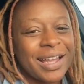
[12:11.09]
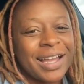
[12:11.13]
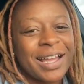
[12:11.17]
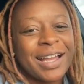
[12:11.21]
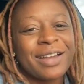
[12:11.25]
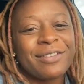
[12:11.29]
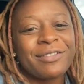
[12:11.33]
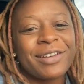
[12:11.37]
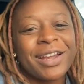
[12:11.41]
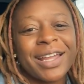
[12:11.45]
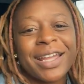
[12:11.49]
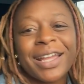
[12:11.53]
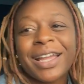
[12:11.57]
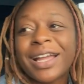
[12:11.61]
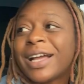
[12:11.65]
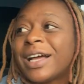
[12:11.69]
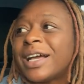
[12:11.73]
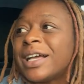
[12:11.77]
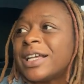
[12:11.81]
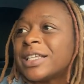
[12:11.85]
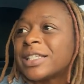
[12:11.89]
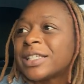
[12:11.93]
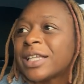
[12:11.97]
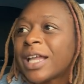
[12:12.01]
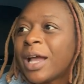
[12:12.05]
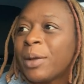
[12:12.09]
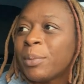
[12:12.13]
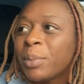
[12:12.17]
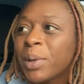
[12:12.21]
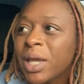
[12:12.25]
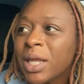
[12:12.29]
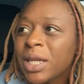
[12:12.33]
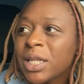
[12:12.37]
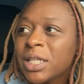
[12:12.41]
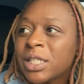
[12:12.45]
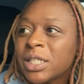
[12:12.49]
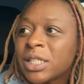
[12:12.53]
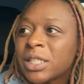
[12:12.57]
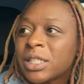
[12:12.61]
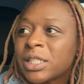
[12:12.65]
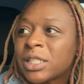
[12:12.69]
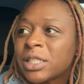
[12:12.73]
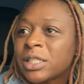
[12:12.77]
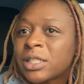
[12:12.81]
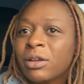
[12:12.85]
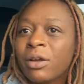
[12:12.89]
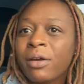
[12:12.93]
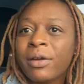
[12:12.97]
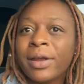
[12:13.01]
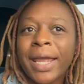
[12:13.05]
All right, guys, I'm going to
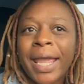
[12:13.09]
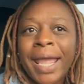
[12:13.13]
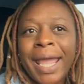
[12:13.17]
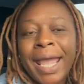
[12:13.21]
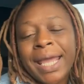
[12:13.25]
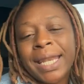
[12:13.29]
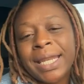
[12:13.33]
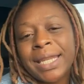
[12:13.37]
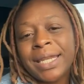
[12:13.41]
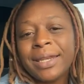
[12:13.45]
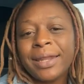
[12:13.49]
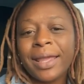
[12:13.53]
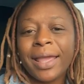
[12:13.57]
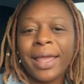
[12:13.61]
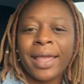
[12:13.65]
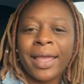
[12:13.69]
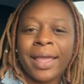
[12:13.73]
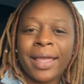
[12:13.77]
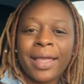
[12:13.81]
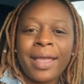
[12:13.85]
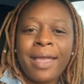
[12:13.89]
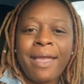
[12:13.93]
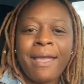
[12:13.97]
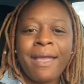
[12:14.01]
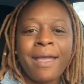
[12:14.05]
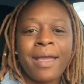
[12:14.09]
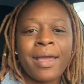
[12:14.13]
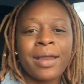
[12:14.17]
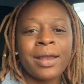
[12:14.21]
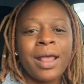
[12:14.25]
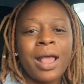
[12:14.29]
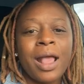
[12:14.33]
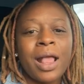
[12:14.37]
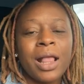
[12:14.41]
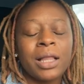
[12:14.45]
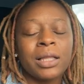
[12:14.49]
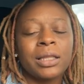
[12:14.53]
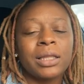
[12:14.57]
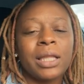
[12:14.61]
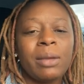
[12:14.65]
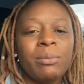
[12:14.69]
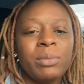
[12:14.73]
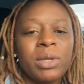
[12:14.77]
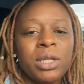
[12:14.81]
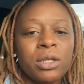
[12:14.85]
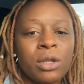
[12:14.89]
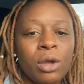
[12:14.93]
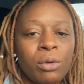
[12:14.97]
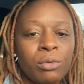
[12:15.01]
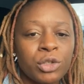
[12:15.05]
start heading in. Let
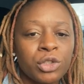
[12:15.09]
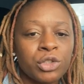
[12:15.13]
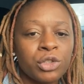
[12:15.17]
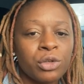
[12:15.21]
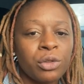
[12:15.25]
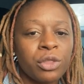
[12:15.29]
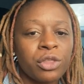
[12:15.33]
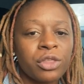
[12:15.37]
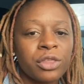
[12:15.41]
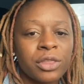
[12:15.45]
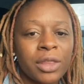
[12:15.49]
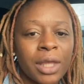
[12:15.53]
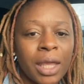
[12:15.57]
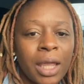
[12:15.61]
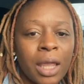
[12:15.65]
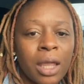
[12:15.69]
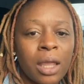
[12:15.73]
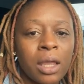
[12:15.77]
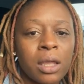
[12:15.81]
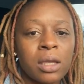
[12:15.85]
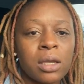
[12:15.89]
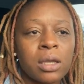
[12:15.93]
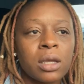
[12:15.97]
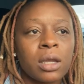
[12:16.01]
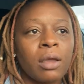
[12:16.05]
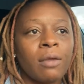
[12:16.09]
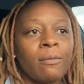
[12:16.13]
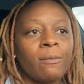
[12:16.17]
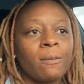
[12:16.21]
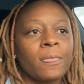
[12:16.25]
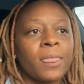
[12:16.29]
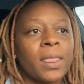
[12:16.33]
me know what you think.